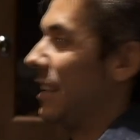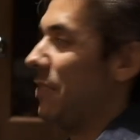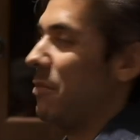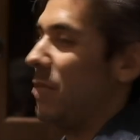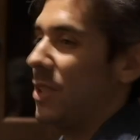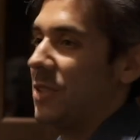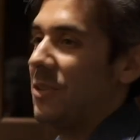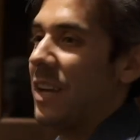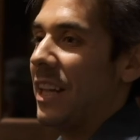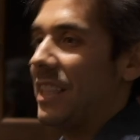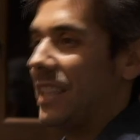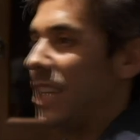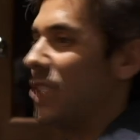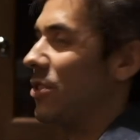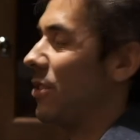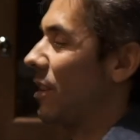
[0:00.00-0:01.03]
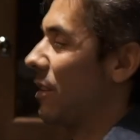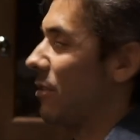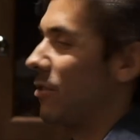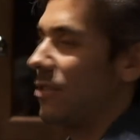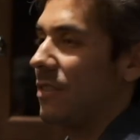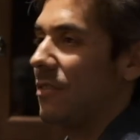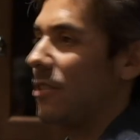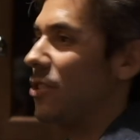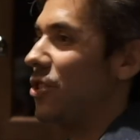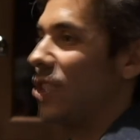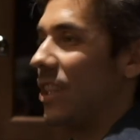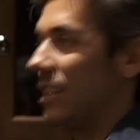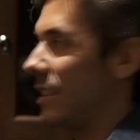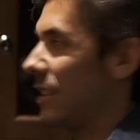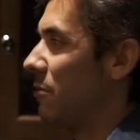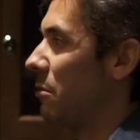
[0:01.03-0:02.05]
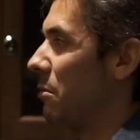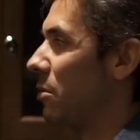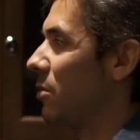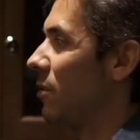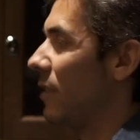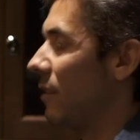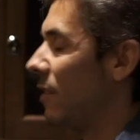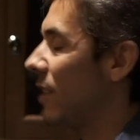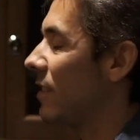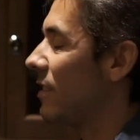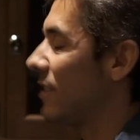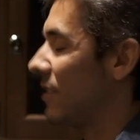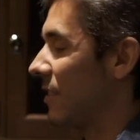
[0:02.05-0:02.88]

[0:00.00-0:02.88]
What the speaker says: and the personalization across different channels that we want to deliver.